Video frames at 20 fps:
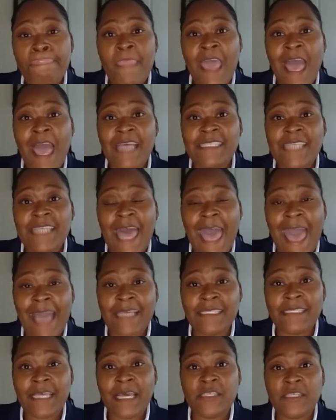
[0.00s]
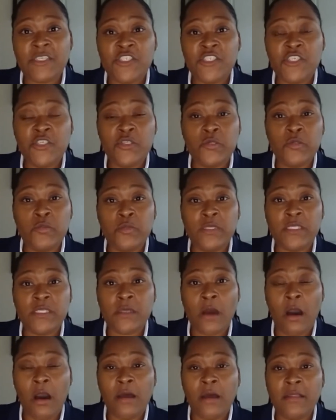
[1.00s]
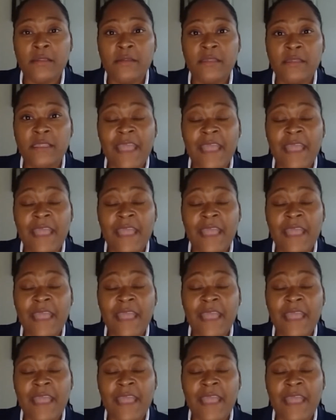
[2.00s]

has access to what's called